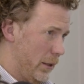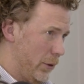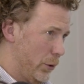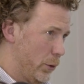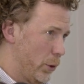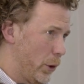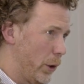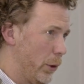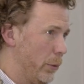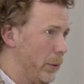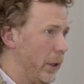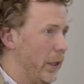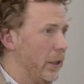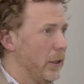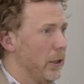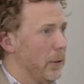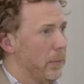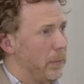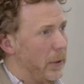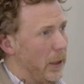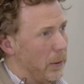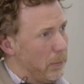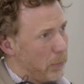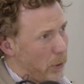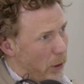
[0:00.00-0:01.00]
Norway
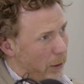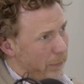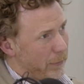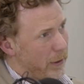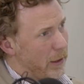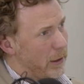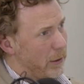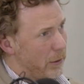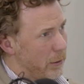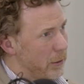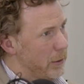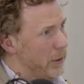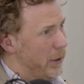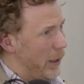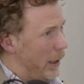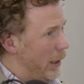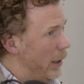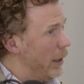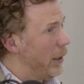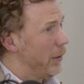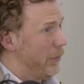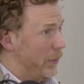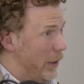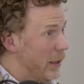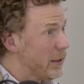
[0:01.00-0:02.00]
not being part of EU,
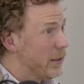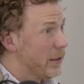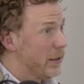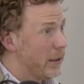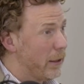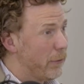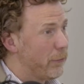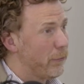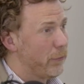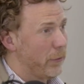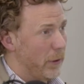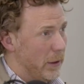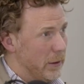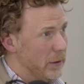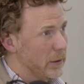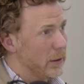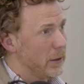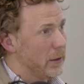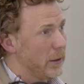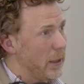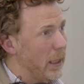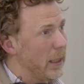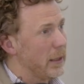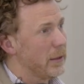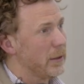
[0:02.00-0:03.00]
that's
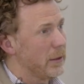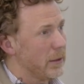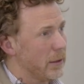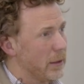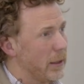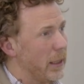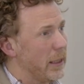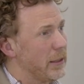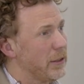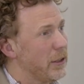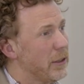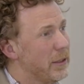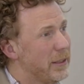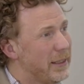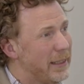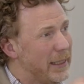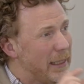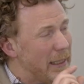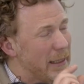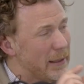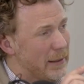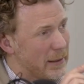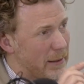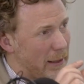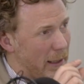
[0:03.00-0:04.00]
different. That's a
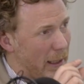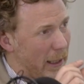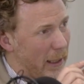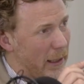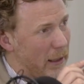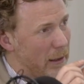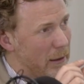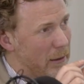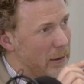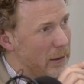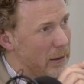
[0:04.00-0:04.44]
detail.